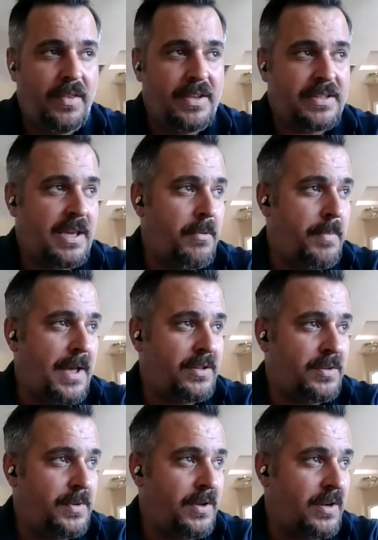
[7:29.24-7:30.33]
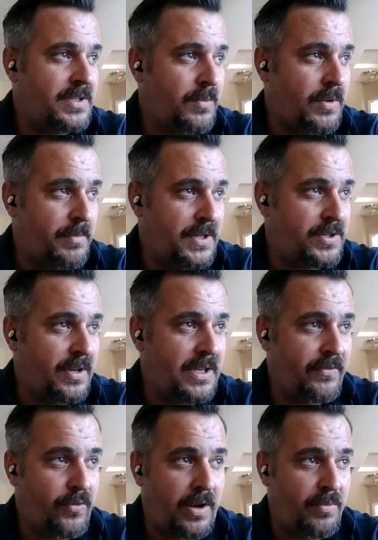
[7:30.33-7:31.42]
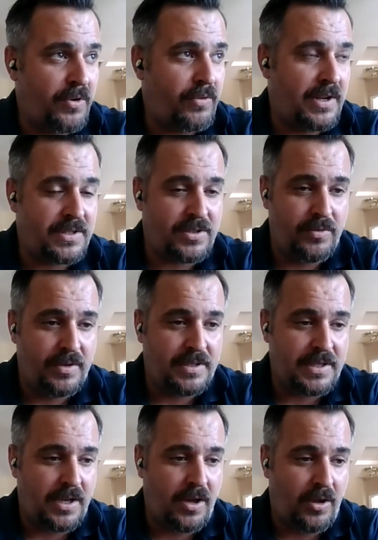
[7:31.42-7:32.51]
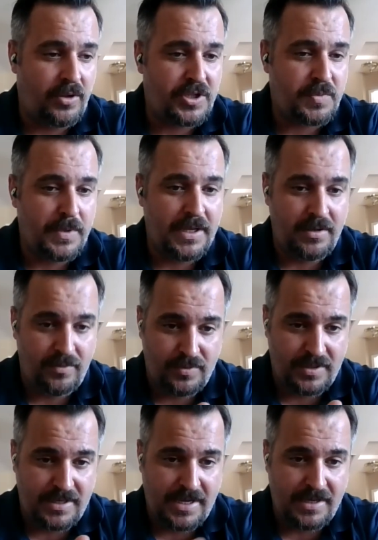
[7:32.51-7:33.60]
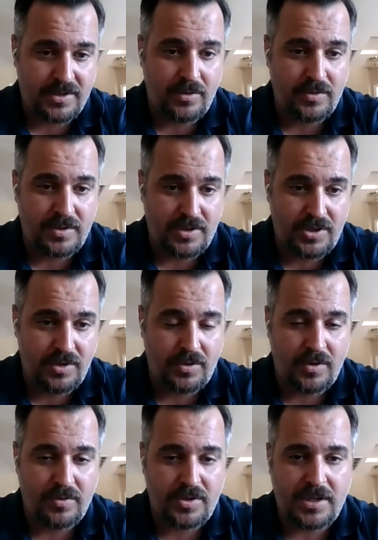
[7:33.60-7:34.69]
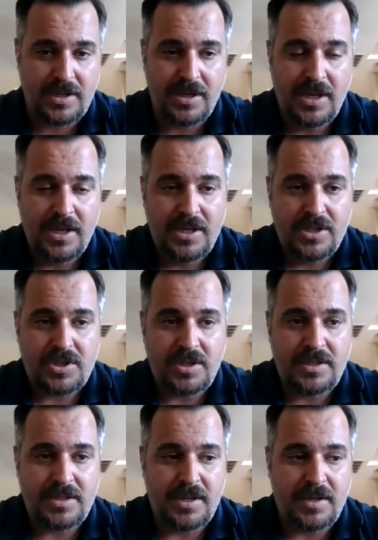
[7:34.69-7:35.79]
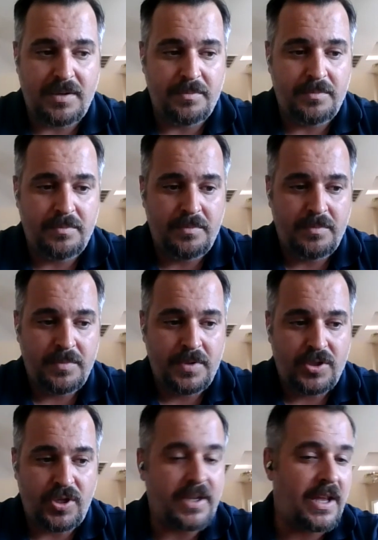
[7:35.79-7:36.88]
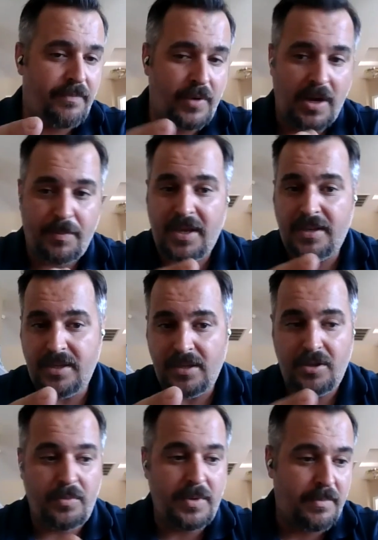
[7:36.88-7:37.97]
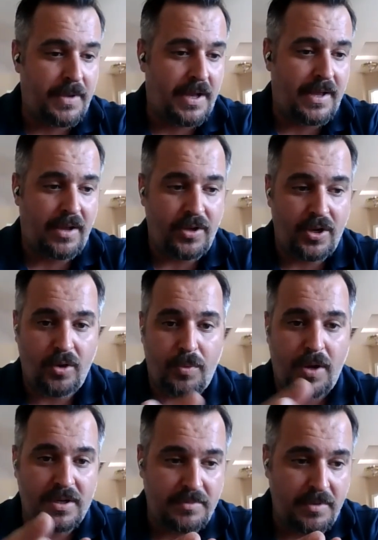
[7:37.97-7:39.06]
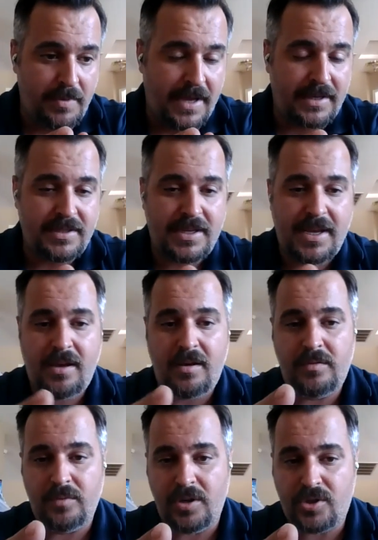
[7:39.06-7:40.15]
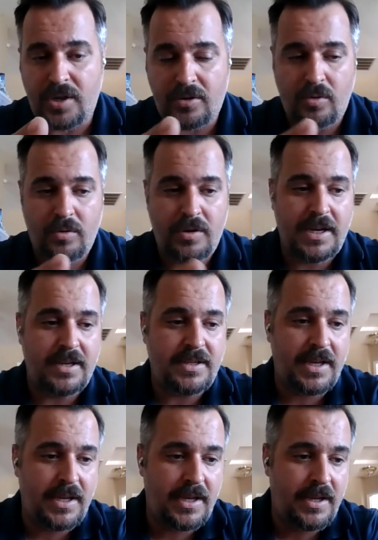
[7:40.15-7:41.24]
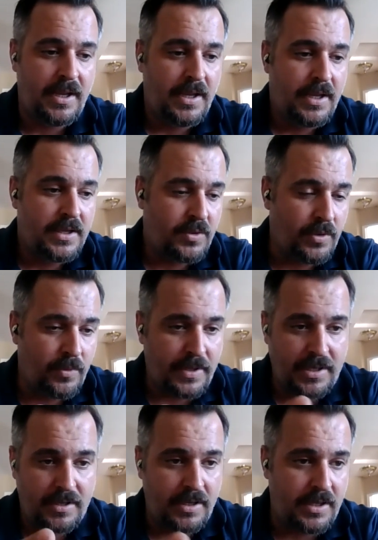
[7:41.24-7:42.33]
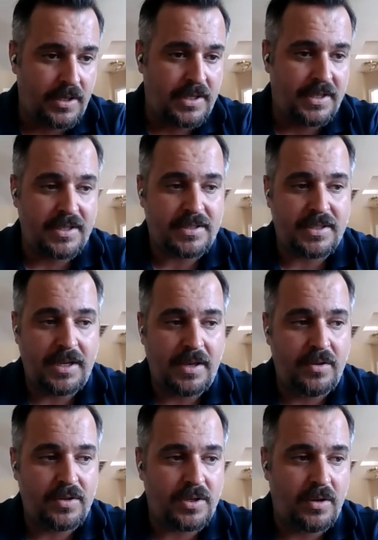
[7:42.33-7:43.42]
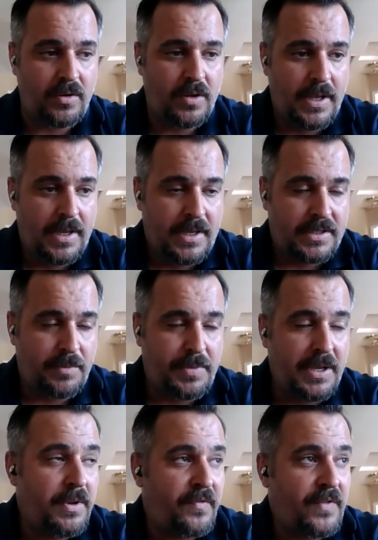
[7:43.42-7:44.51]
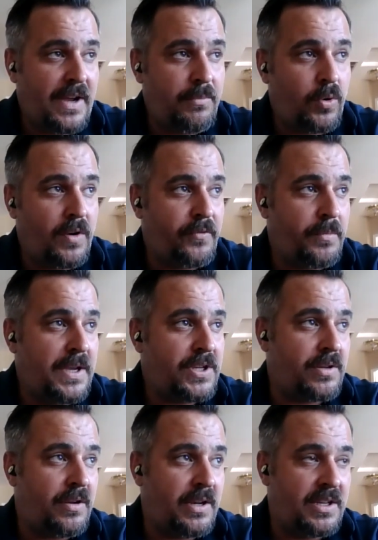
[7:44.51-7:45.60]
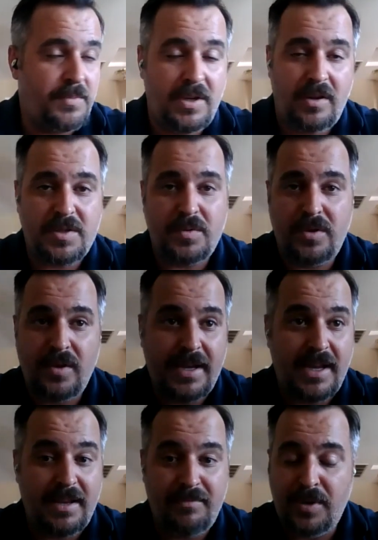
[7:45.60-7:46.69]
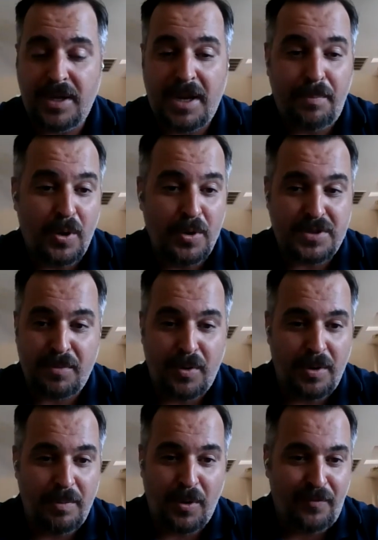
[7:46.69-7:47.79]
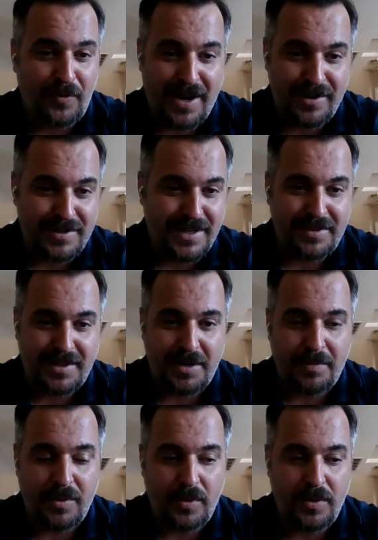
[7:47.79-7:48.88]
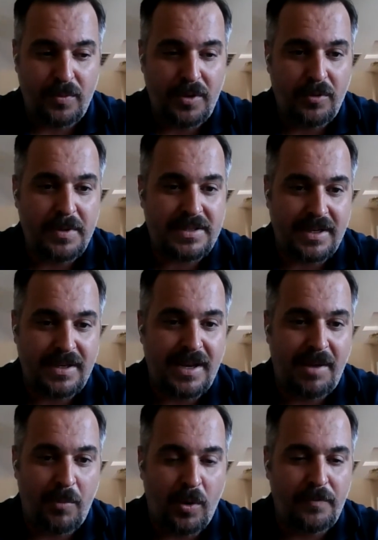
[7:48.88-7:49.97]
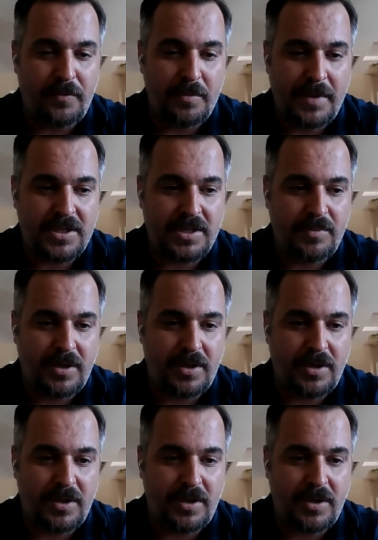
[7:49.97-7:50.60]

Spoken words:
How this came about, to be honest, I want to make sure I give credit where credit's due. Is Holly Schmidt, who was the dance coach and the cheer coach. She's she kind of brought up the idea a little bit about how Brock's gonna be back in town. We're gonna try to coordinate a day to where we can get this together. So to be able to find more information on it, to be honest with you, we gotta post the more flyers out there, but we'll be sending out more information.